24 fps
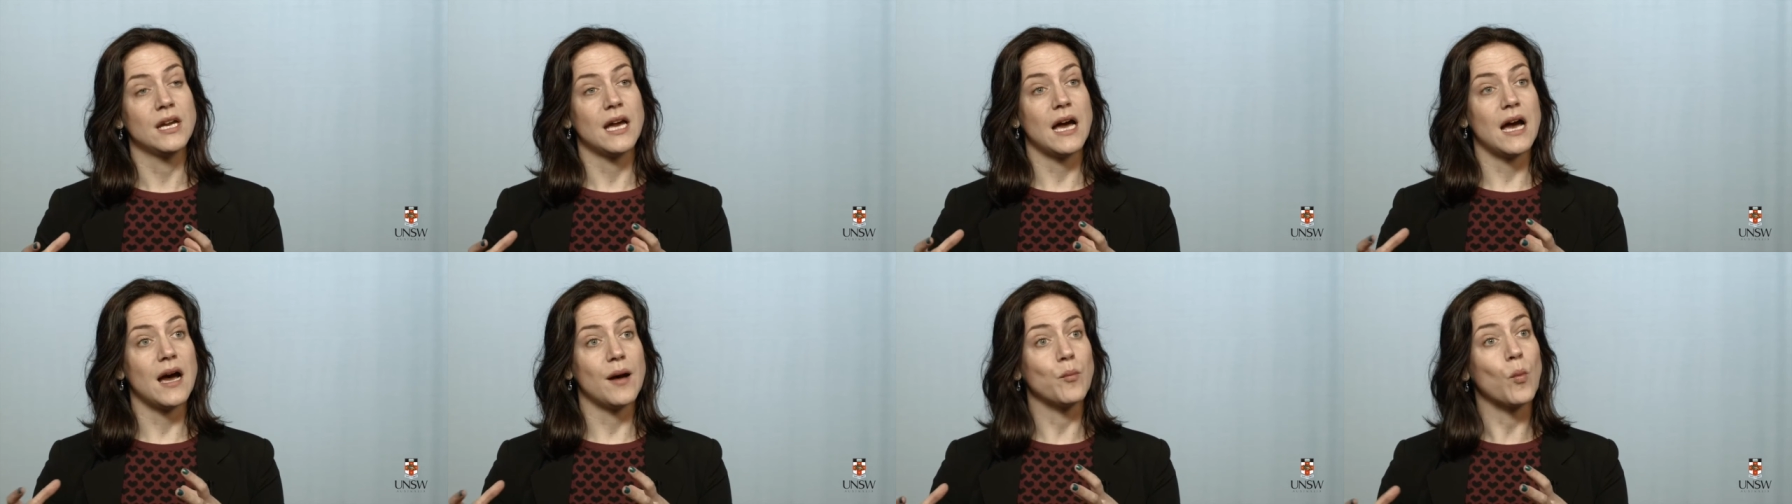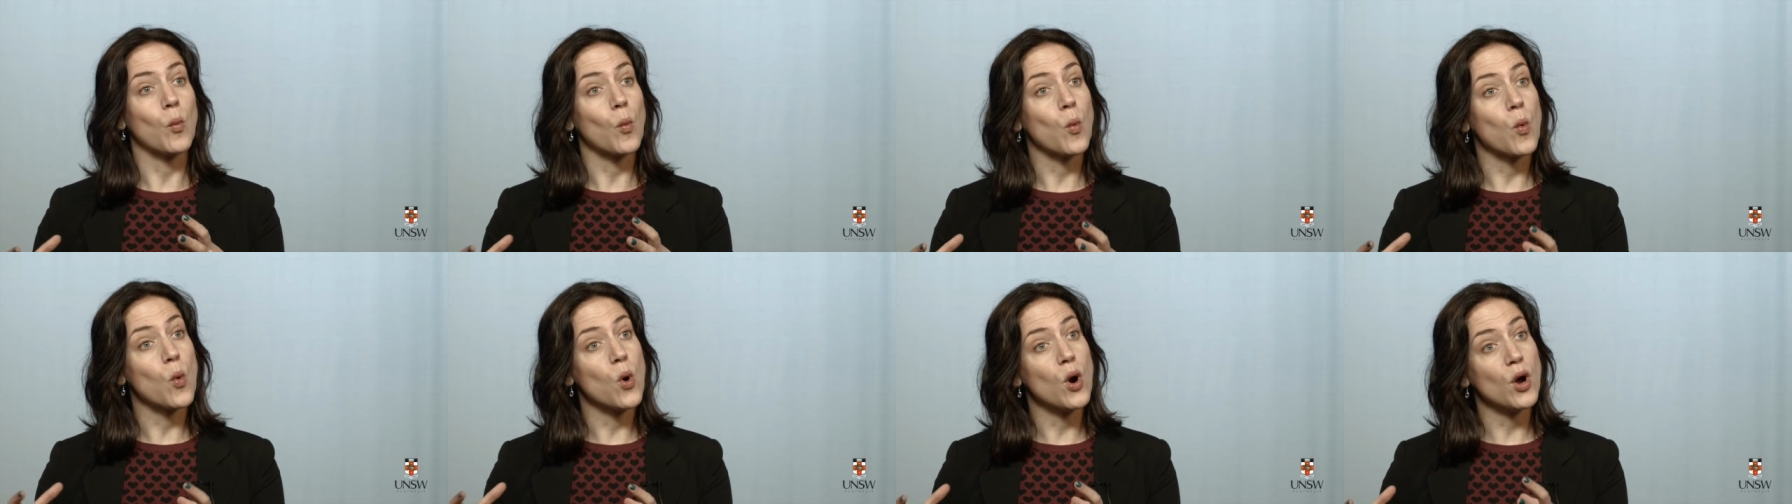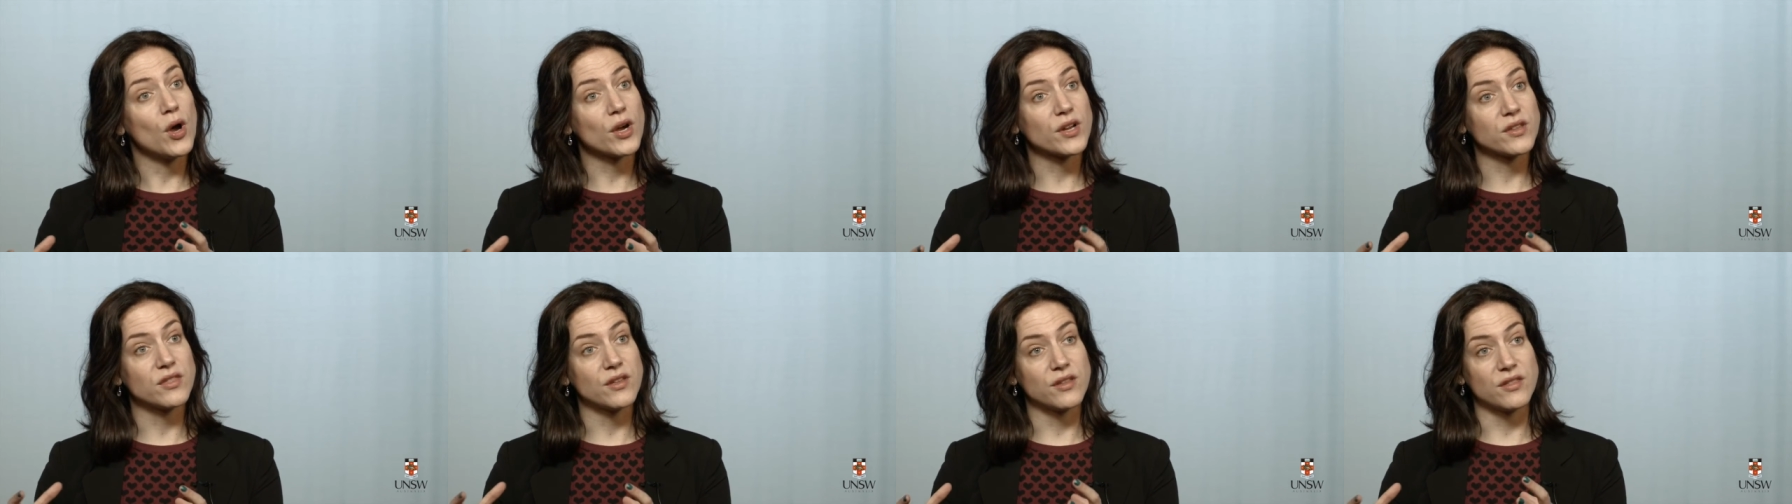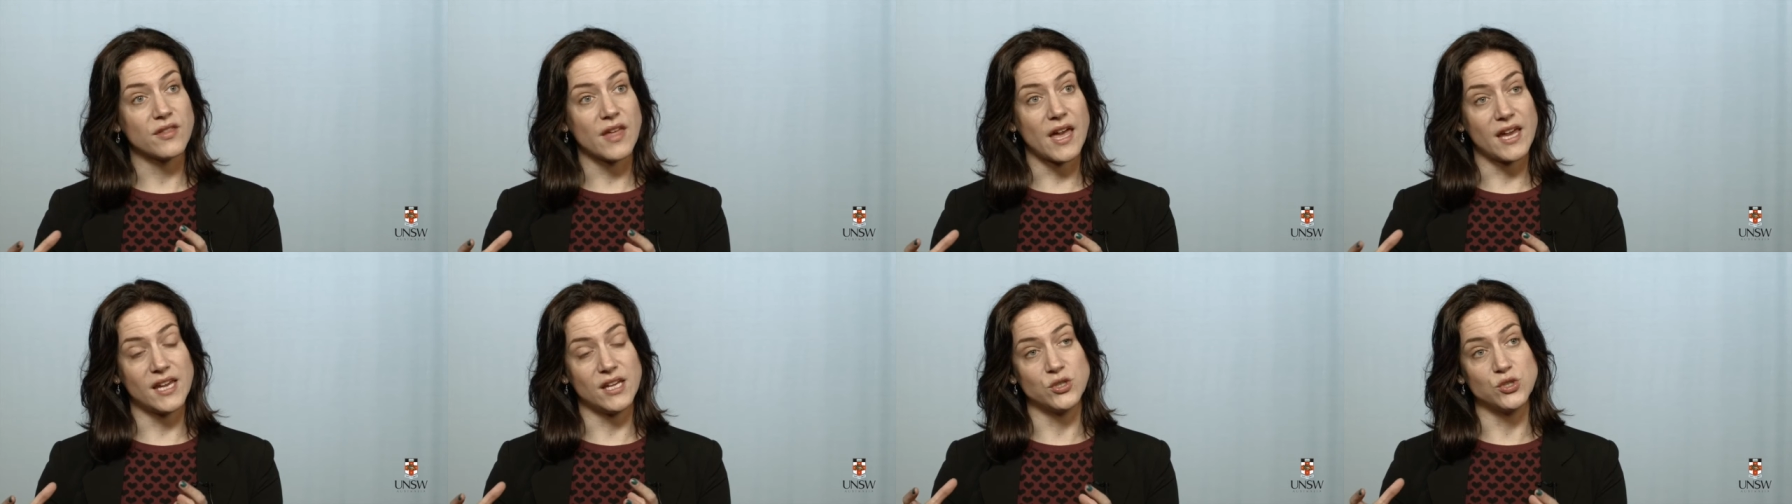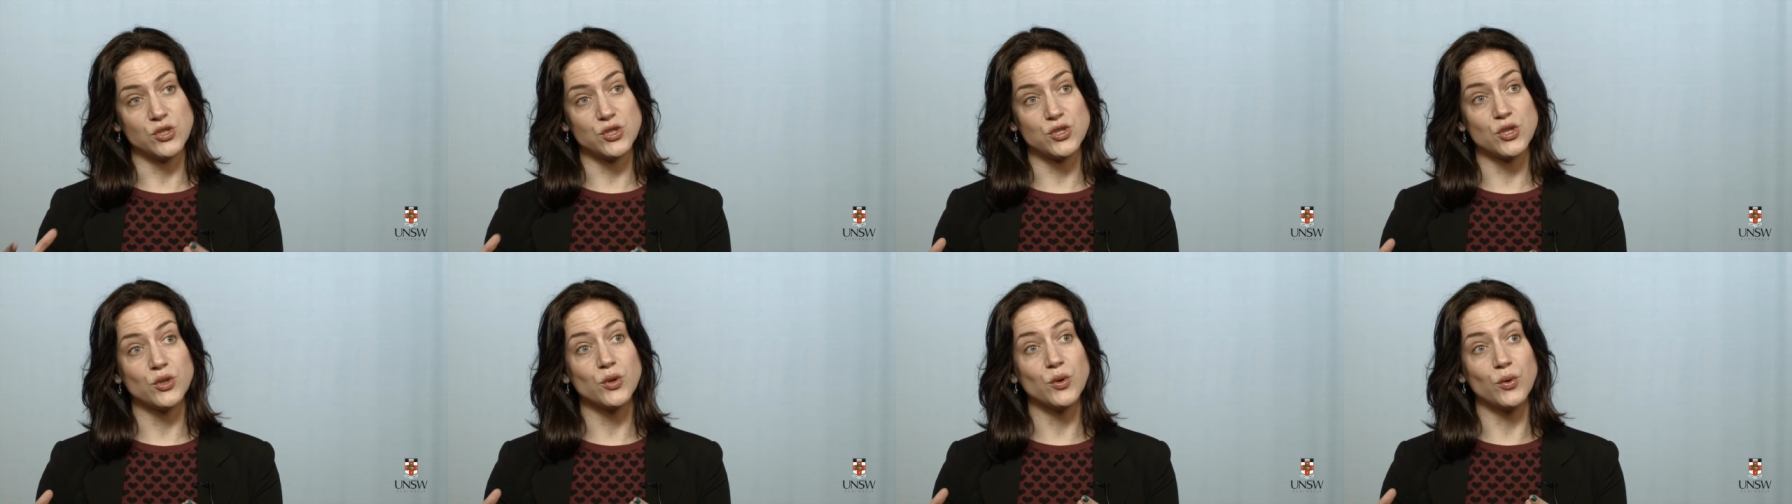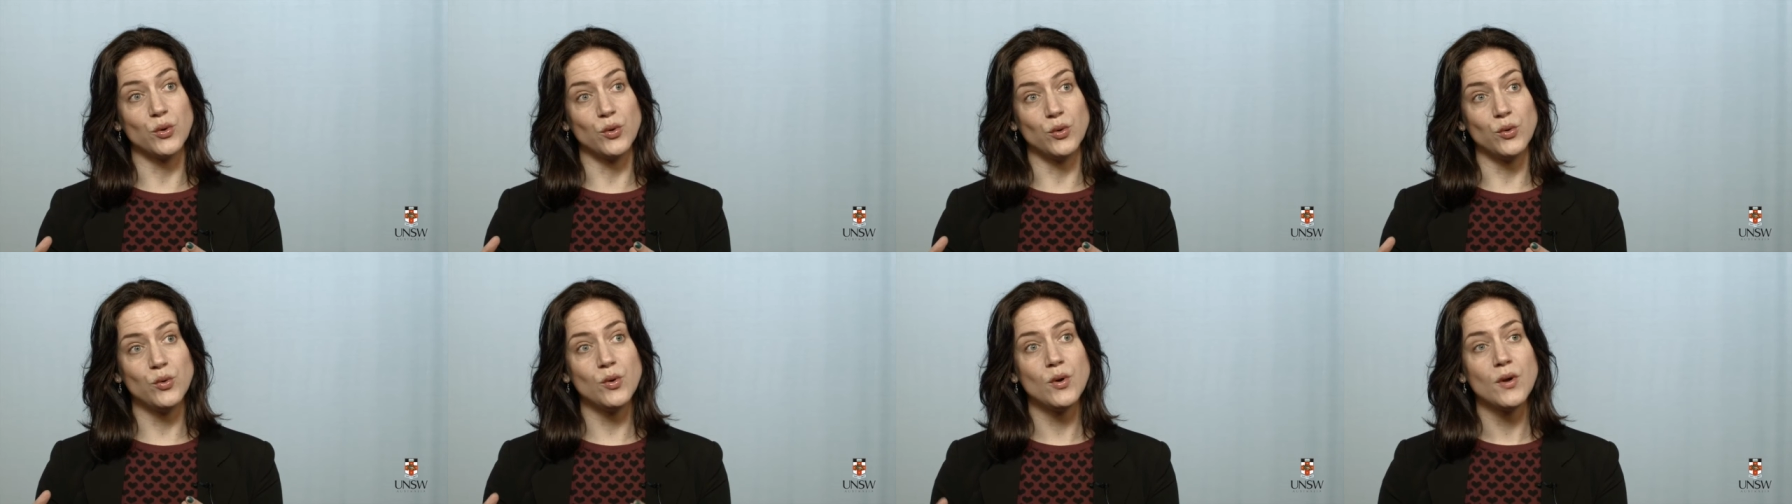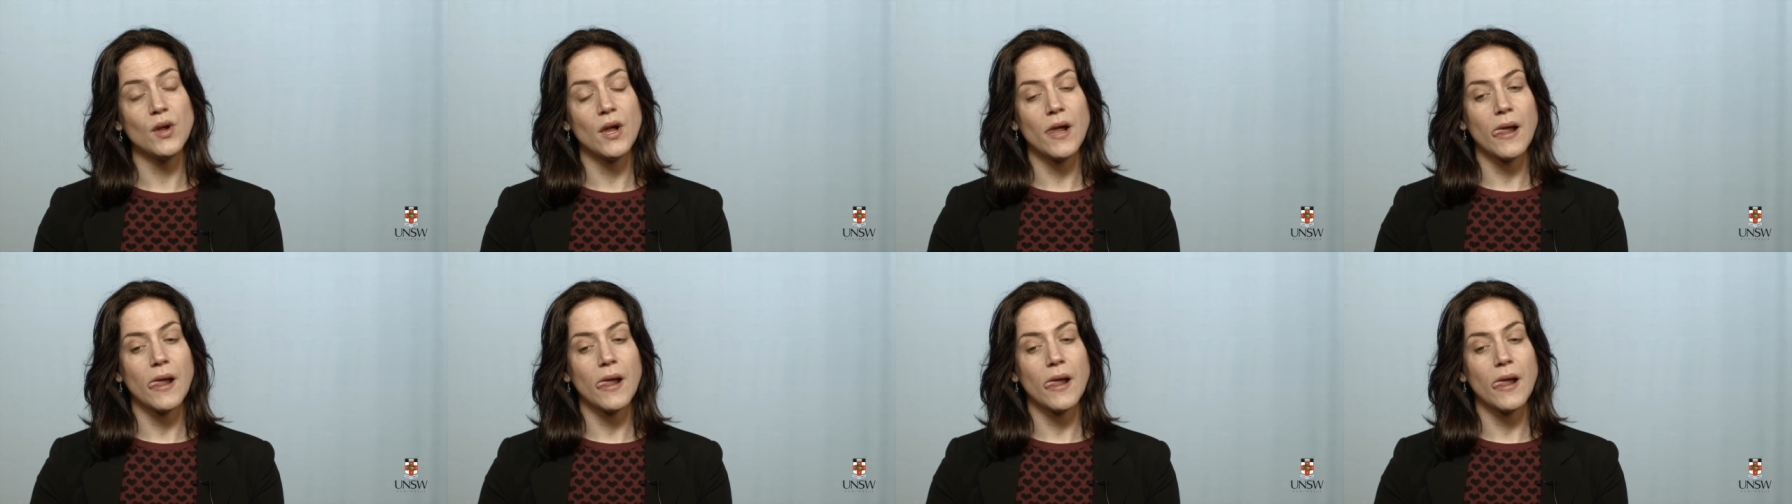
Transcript: um, work that they can do,